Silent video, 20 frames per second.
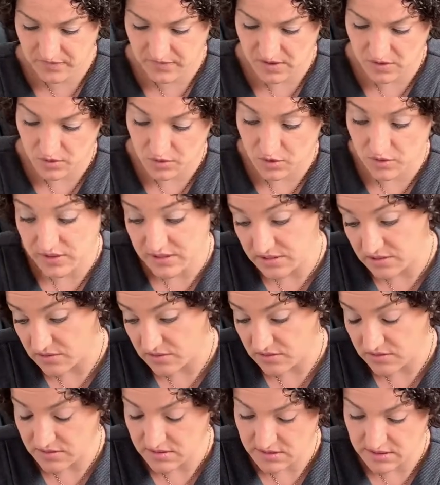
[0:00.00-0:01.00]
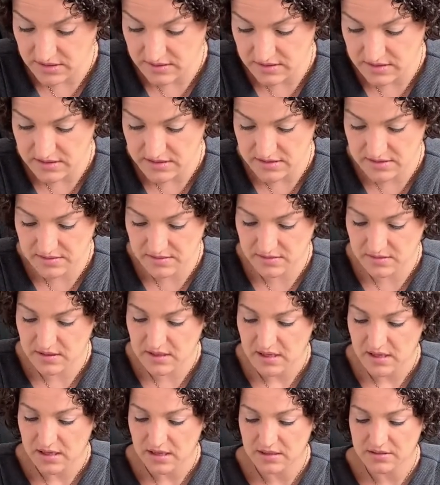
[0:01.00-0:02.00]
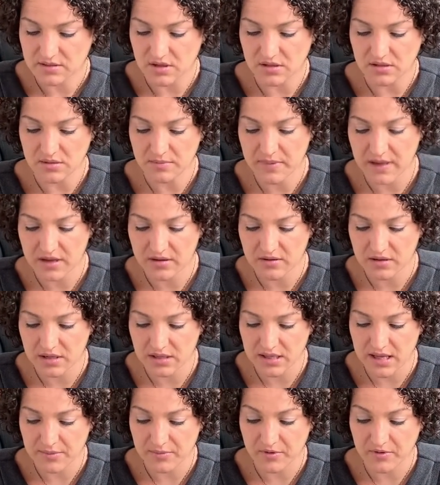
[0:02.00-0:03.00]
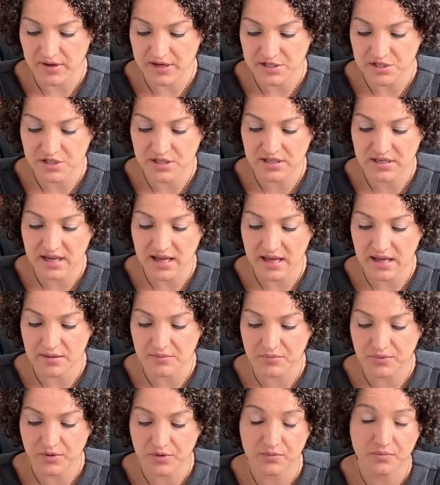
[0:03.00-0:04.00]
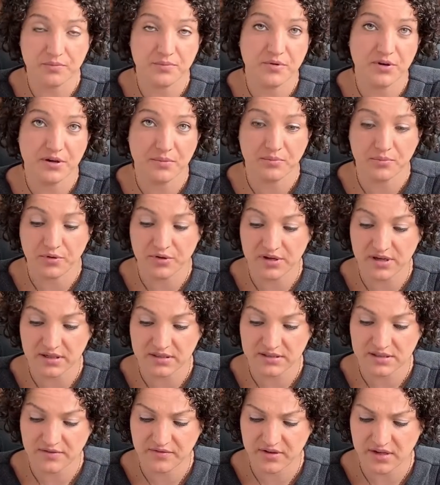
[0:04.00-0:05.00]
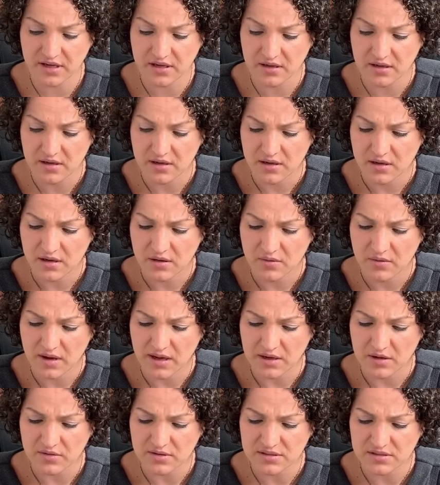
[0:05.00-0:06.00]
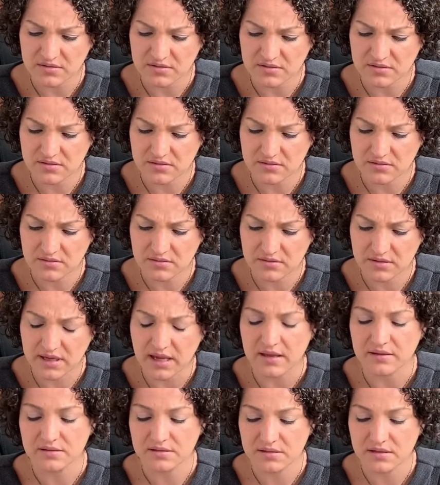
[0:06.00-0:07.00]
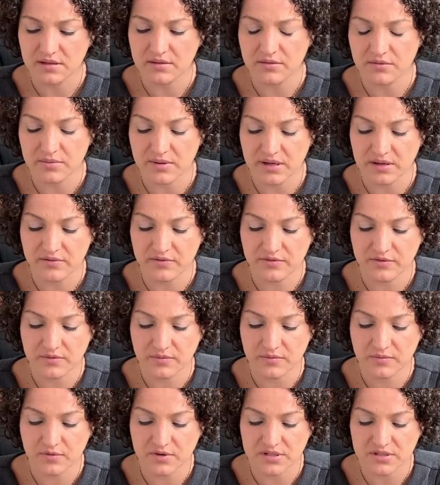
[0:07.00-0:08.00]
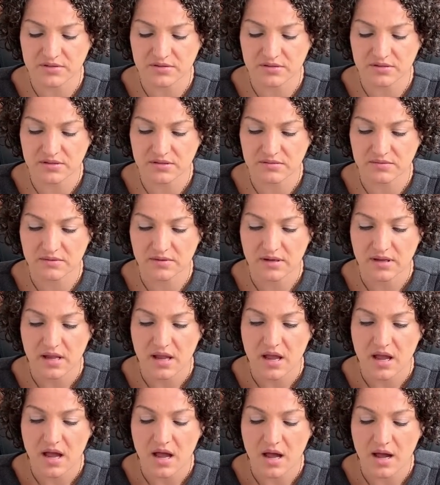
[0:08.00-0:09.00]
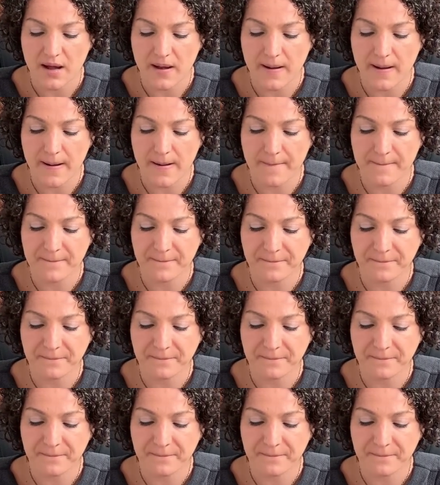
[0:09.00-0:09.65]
or crystals in this, is all about collaboration and productivity. Wait, crystals? Yeah, it's Three of Crystals. I